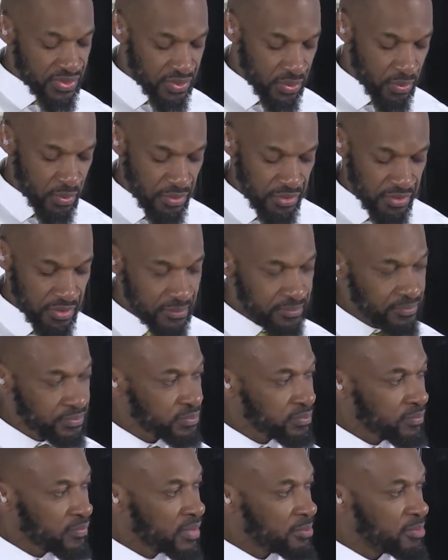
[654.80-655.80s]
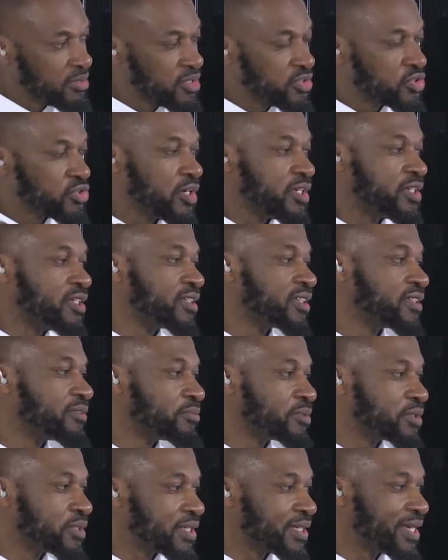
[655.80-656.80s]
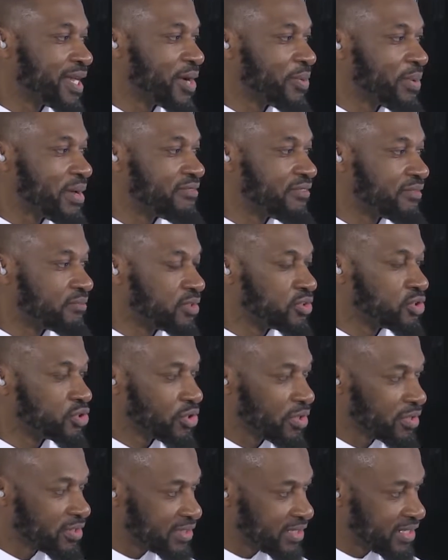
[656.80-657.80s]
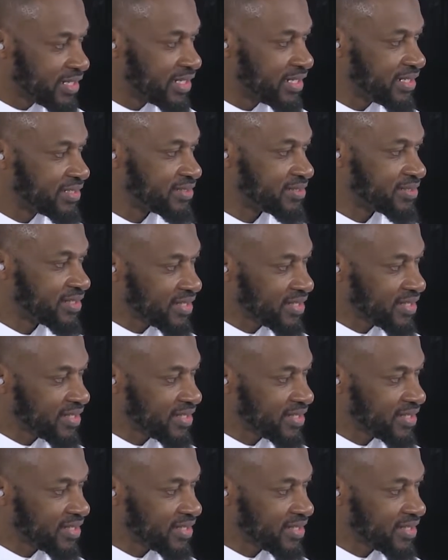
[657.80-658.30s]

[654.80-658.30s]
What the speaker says: tooth, but you're trying to get away from the chocolates, the